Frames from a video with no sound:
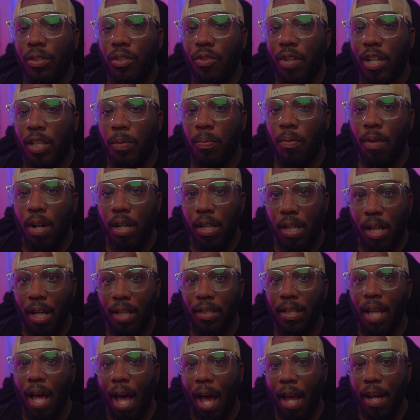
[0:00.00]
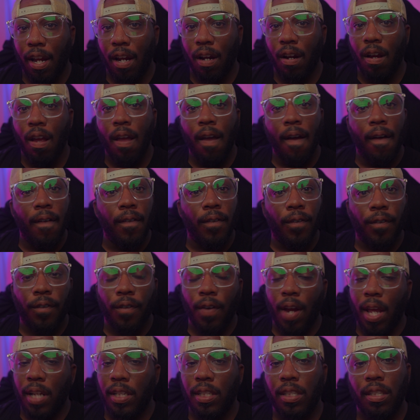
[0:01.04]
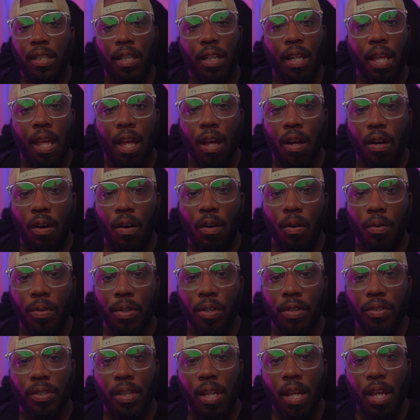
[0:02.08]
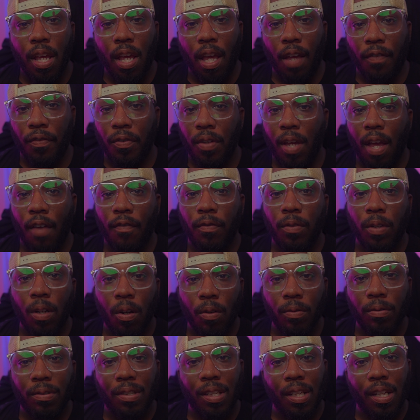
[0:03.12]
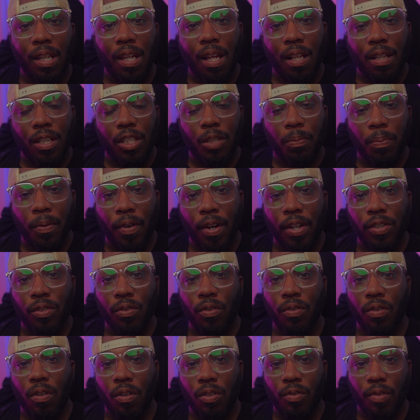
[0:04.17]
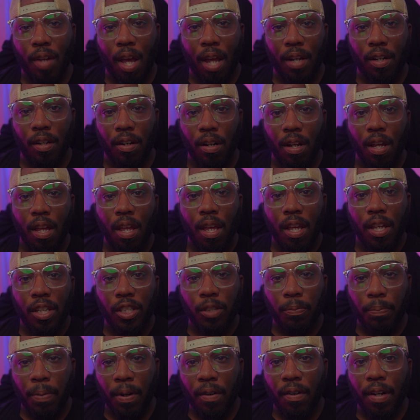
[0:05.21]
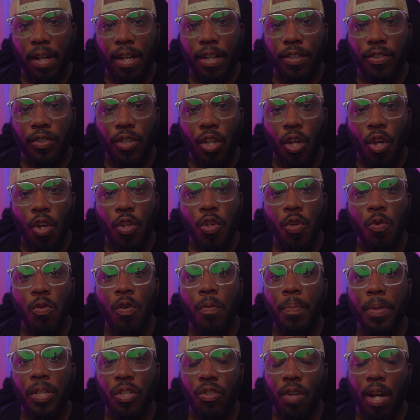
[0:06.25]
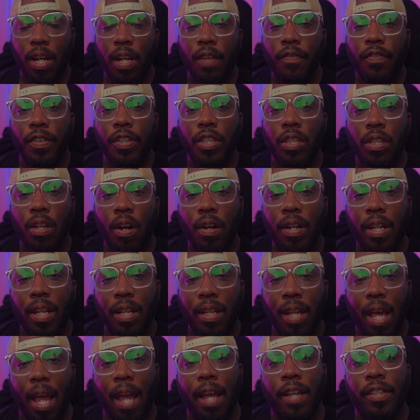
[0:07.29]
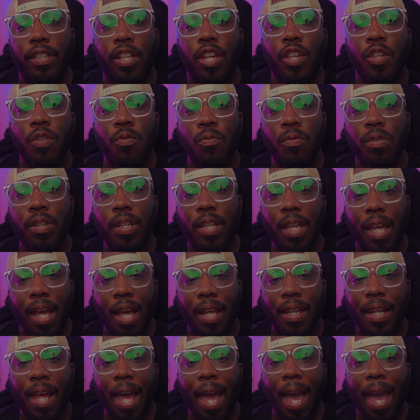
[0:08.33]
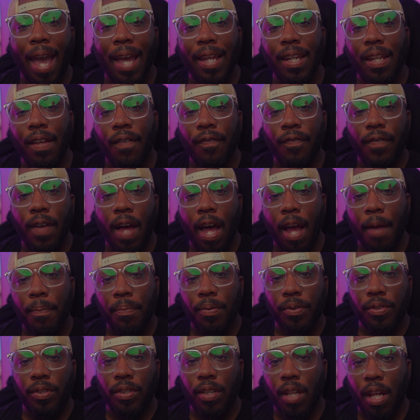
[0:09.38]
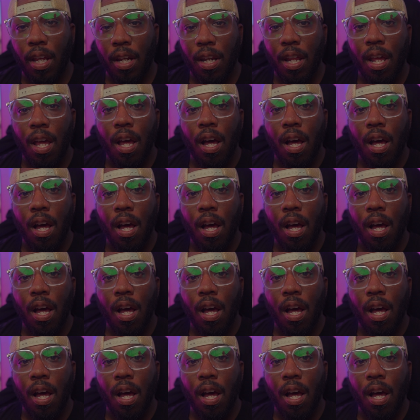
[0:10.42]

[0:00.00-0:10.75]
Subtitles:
Transport does hire fresh CDL holders, if you have no CDL experience or no tractor experience, you will be training for 30 days and you will get 85%